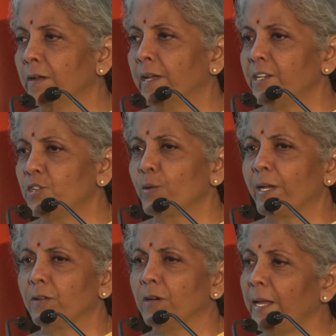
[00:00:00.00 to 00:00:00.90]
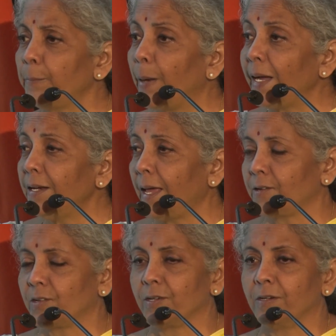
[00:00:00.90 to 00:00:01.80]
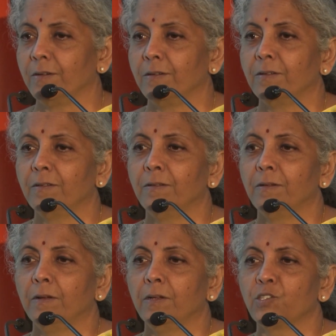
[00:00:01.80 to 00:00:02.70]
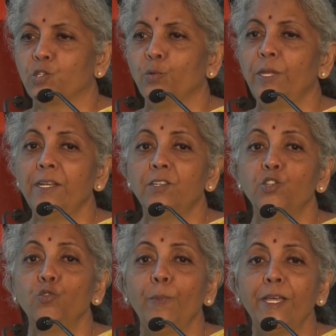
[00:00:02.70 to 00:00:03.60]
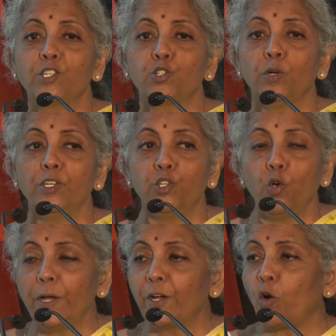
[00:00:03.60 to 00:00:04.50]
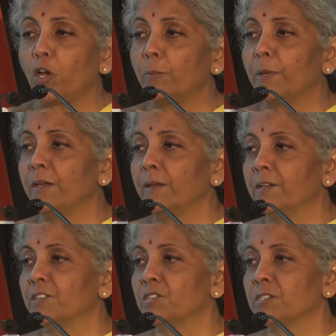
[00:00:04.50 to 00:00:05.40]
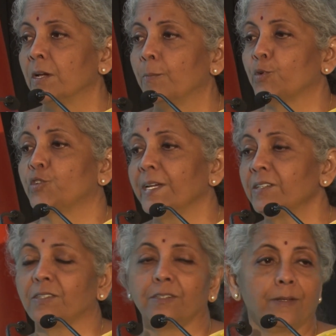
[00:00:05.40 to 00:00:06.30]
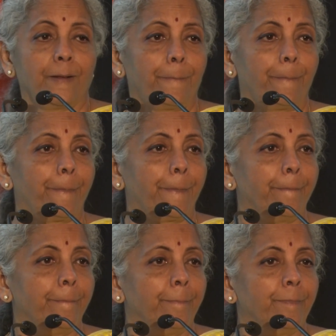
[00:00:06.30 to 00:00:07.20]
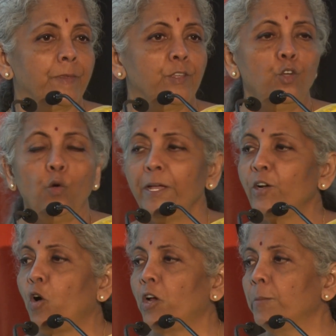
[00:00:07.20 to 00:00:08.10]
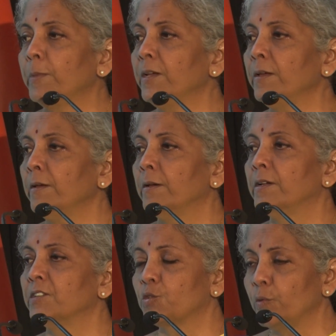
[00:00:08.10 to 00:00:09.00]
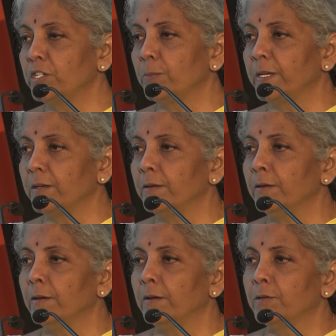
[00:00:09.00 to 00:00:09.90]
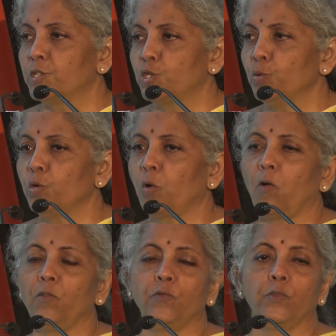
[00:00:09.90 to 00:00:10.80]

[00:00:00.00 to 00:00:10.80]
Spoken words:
get together and bilateral, so that you make sure your economy is protected. Your economy is going to be sure of